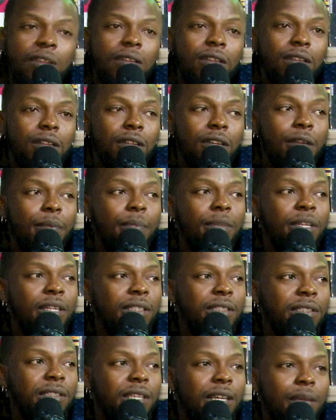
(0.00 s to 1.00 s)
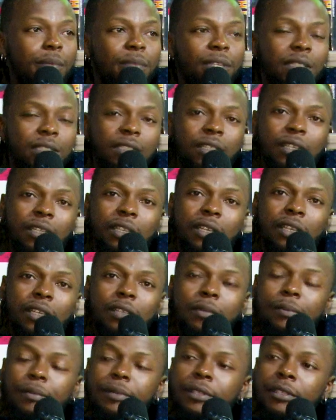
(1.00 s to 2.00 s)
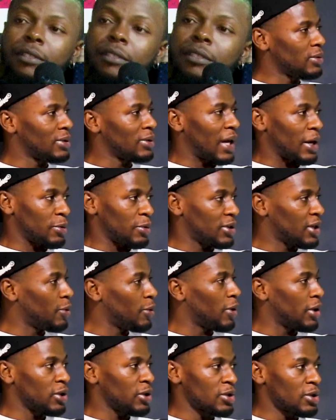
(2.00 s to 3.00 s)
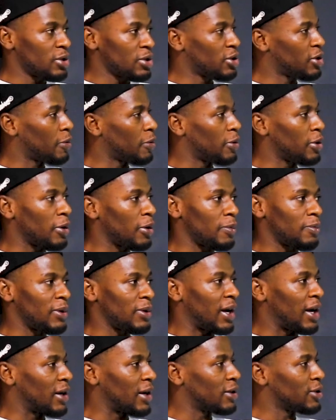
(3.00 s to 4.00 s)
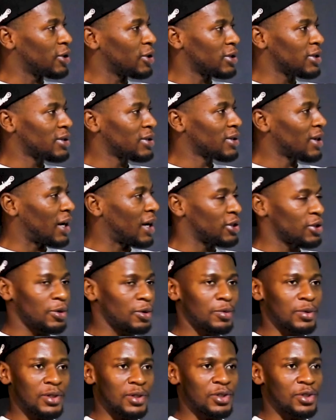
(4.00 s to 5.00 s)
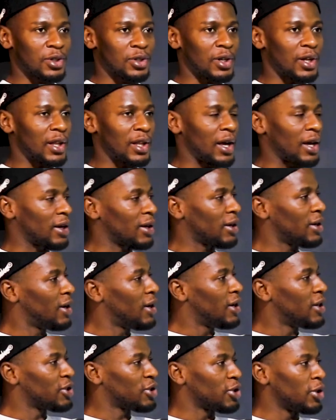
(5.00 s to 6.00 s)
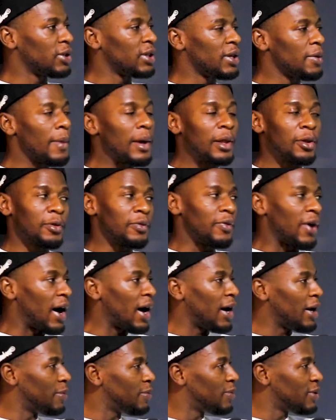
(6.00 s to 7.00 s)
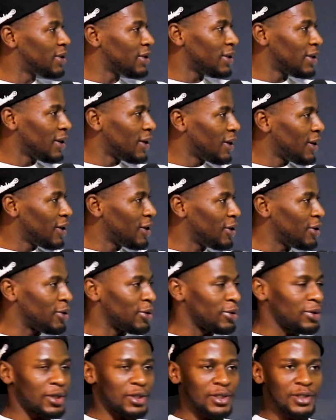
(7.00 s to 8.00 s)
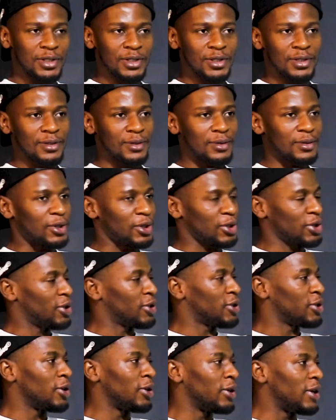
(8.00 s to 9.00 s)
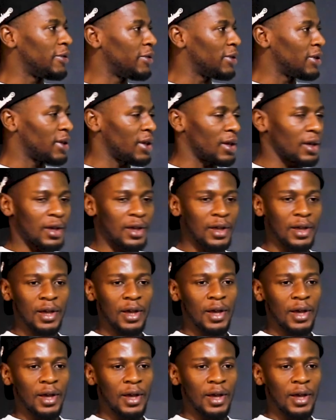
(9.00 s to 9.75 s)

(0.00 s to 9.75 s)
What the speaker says: God bless that nigga, man. Like we say, we're just going to chop it up, just catch on with each other, Sunday mellow vibes. Just touching on everything.